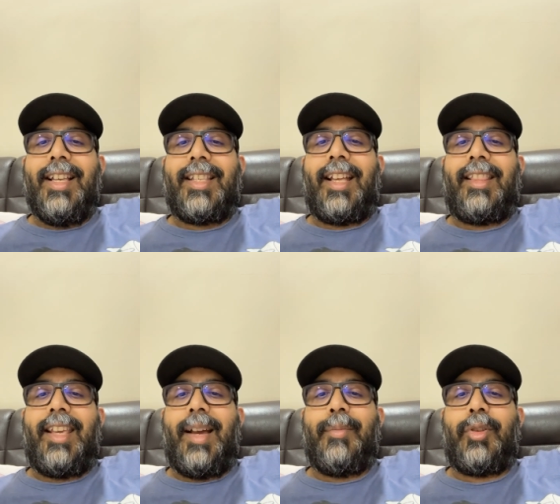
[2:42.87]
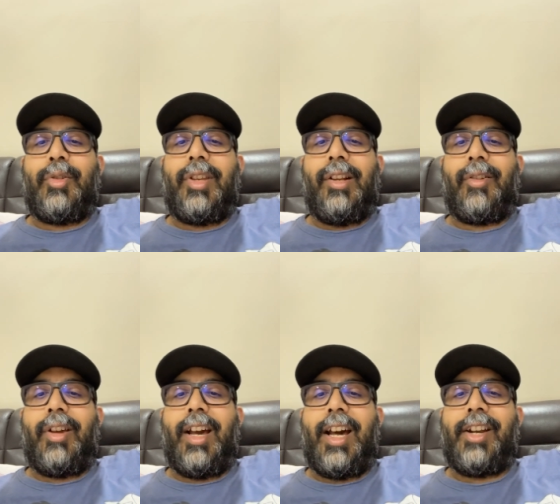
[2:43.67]
Satyam, Sushil
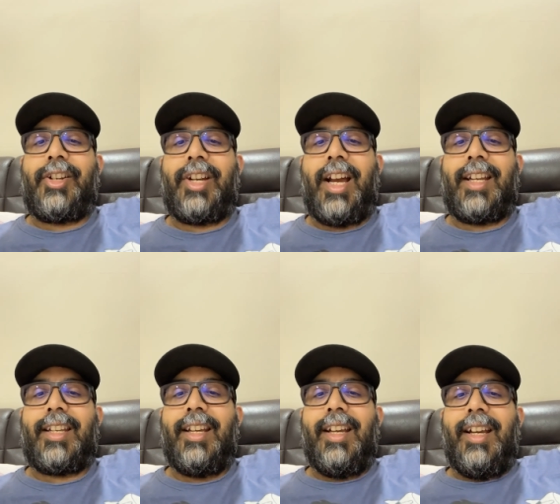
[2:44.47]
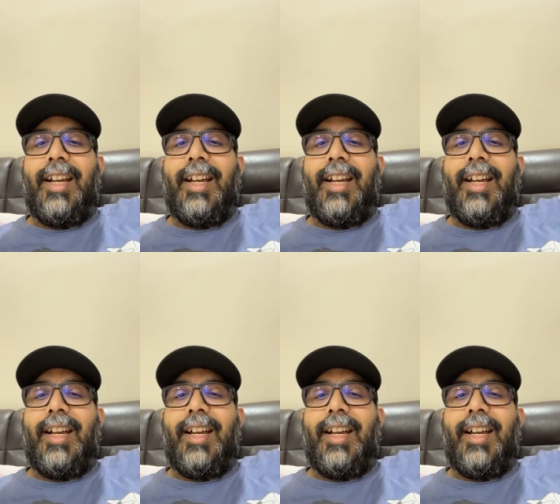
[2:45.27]
Roy, Arshad.